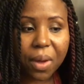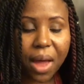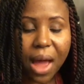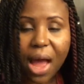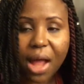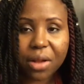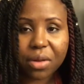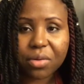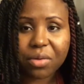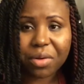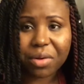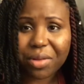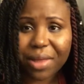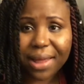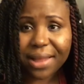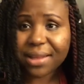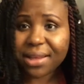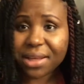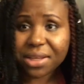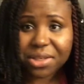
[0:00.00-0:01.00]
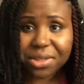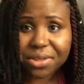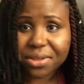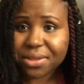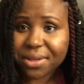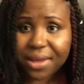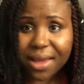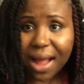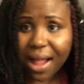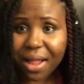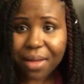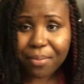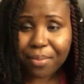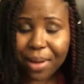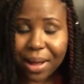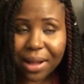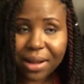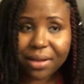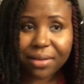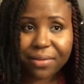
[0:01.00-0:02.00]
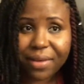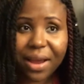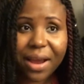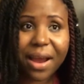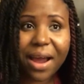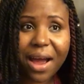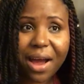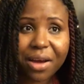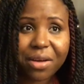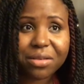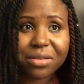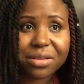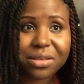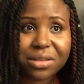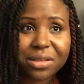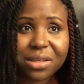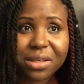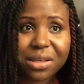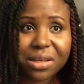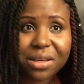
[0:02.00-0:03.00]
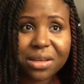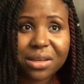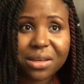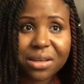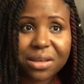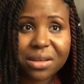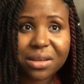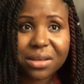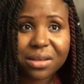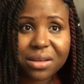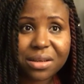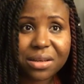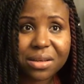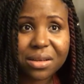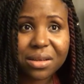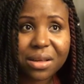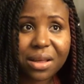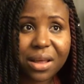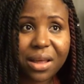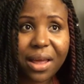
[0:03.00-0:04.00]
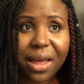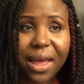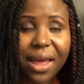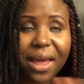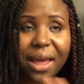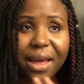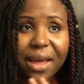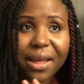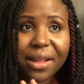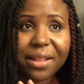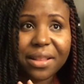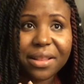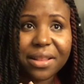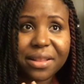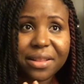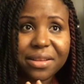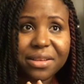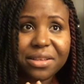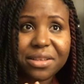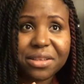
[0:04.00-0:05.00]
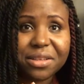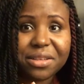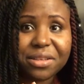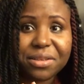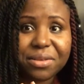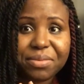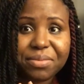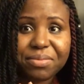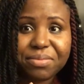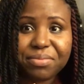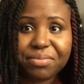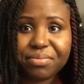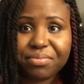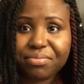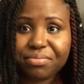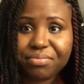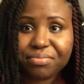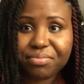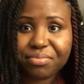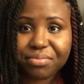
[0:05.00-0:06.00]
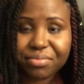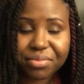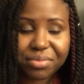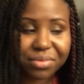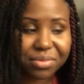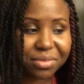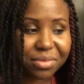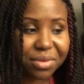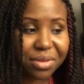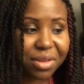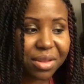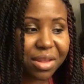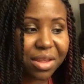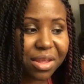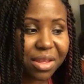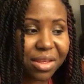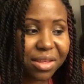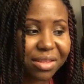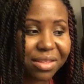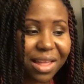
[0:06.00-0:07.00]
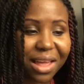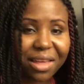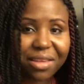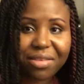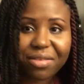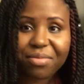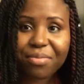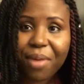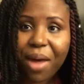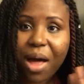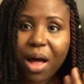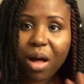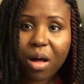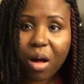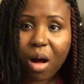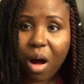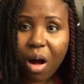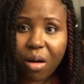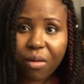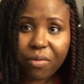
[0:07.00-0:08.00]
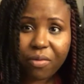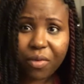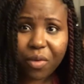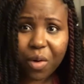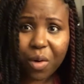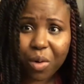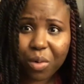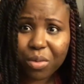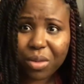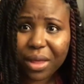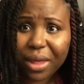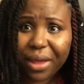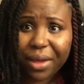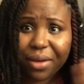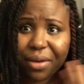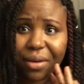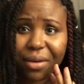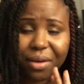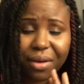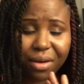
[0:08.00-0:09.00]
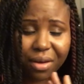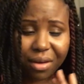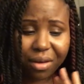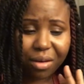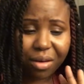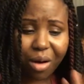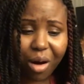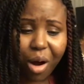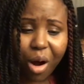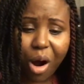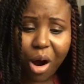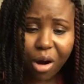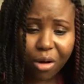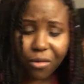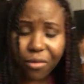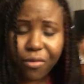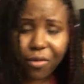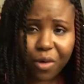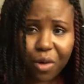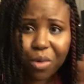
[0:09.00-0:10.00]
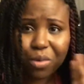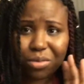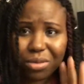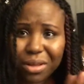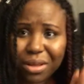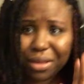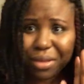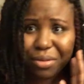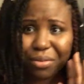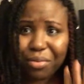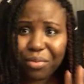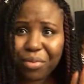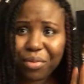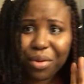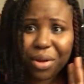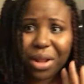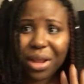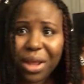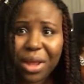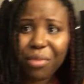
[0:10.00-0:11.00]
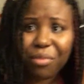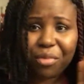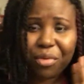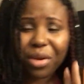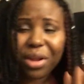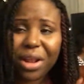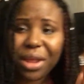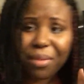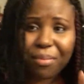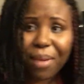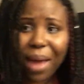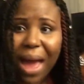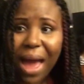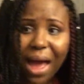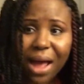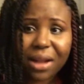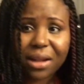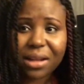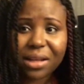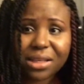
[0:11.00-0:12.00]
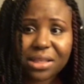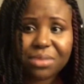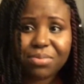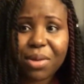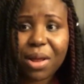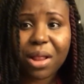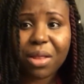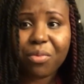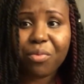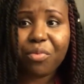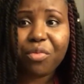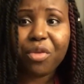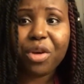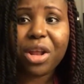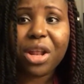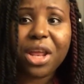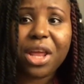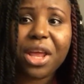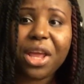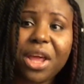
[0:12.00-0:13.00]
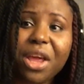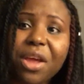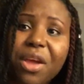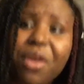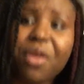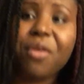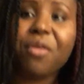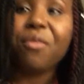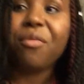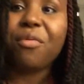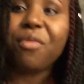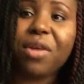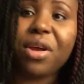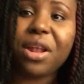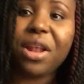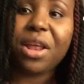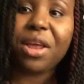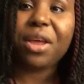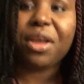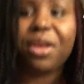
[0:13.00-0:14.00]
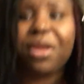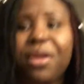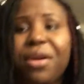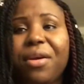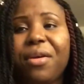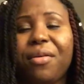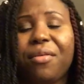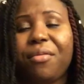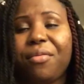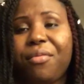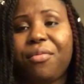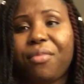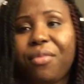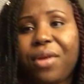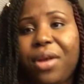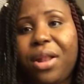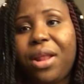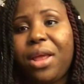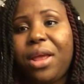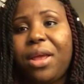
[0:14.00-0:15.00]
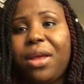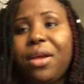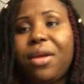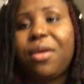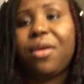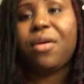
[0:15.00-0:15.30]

I don't know, like they just got up out of their house and just... They smell like sores. They smell awful, like, awful, like really, really bad. They smell really, really, really,